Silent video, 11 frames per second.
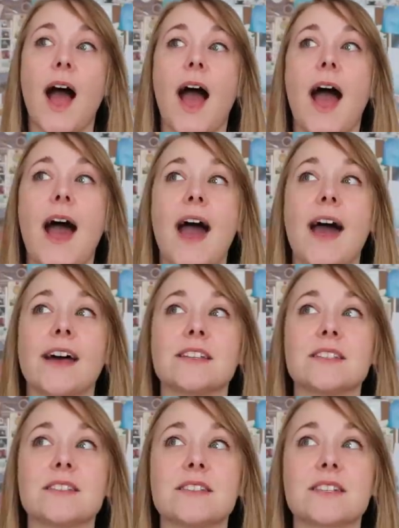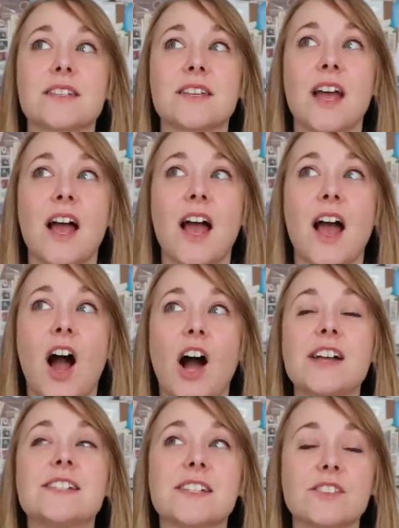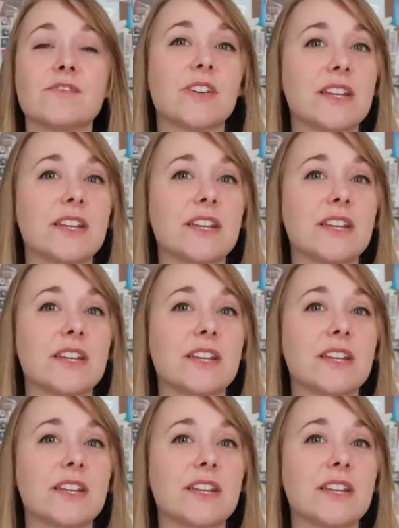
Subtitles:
And I didn't